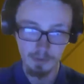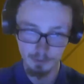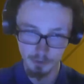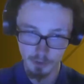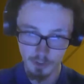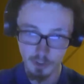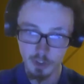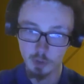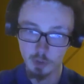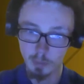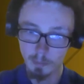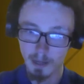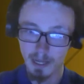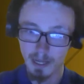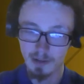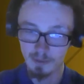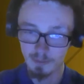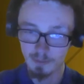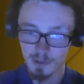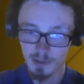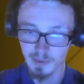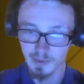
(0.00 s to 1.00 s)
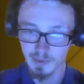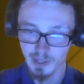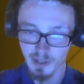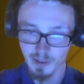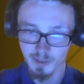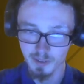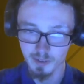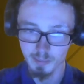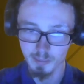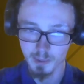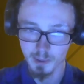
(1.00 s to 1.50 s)
there's a dual benefit
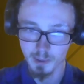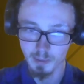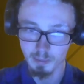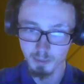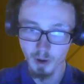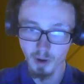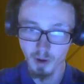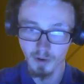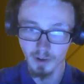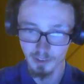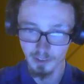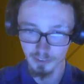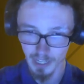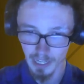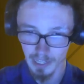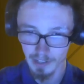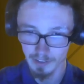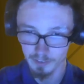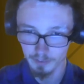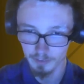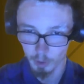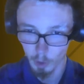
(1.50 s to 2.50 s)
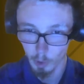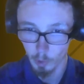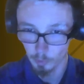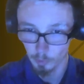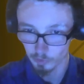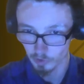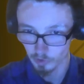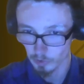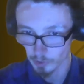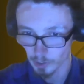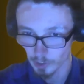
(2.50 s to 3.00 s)
there to both parties, and
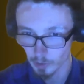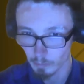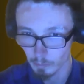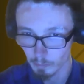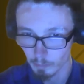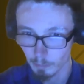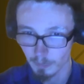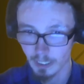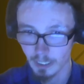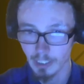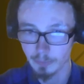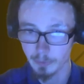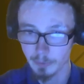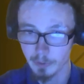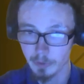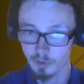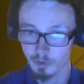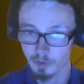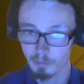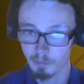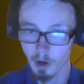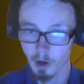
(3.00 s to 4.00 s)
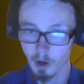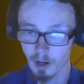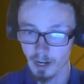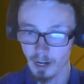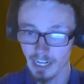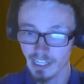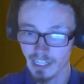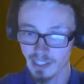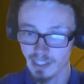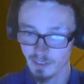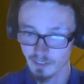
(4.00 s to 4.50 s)
also, potentially could spark
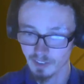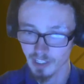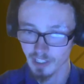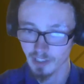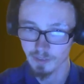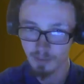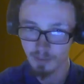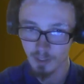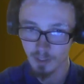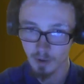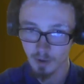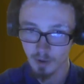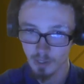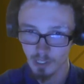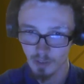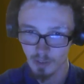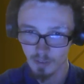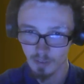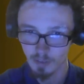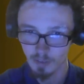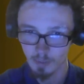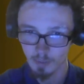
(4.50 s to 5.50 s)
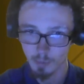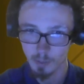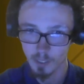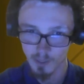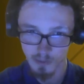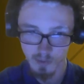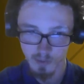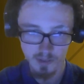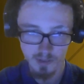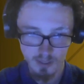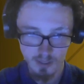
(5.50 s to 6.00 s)
ideas in the audience as
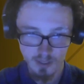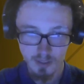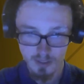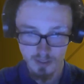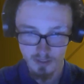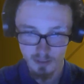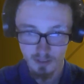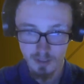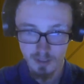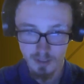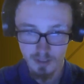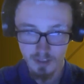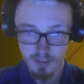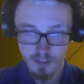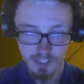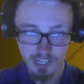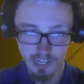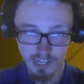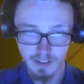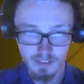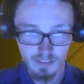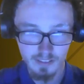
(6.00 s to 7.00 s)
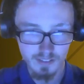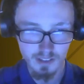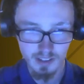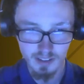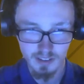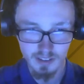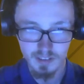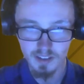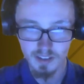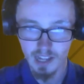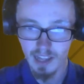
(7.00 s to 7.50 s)
well. Yeah,
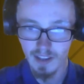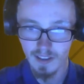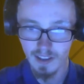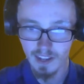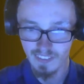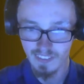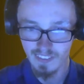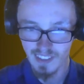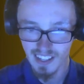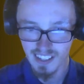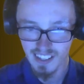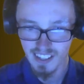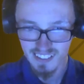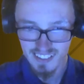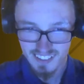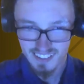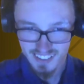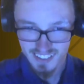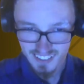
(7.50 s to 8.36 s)
I like that.